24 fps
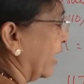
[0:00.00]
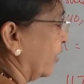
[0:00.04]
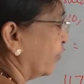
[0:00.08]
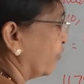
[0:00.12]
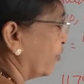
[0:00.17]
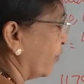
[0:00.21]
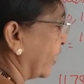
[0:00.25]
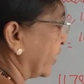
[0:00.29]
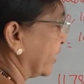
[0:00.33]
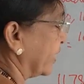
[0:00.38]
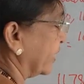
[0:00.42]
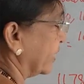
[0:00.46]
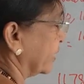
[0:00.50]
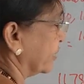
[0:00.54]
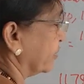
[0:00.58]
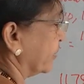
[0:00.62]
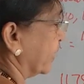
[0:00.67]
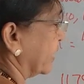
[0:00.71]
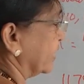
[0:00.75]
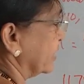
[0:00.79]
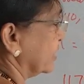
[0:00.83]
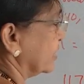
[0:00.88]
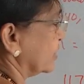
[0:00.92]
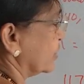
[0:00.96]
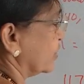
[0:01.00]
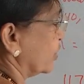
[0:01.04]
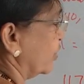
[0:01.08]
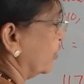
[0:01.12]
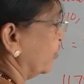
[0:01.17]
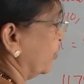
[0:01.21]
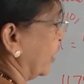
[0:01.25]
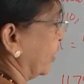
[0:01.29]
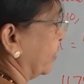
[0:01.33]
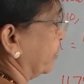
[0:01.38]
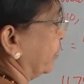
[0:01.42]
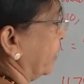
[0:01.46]
1 remains, so
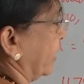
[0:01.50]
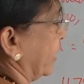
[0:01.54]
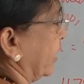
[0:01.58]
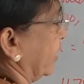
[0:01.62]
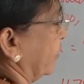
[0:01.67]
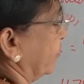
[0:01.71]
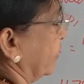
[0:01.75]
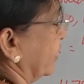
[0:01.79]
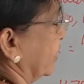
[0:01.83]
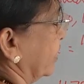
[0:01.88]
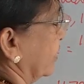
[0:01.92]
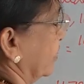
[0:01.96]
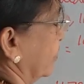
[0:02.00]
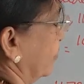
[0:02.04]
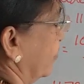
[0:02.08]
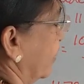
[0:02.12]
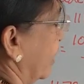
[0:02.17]
1 by 11.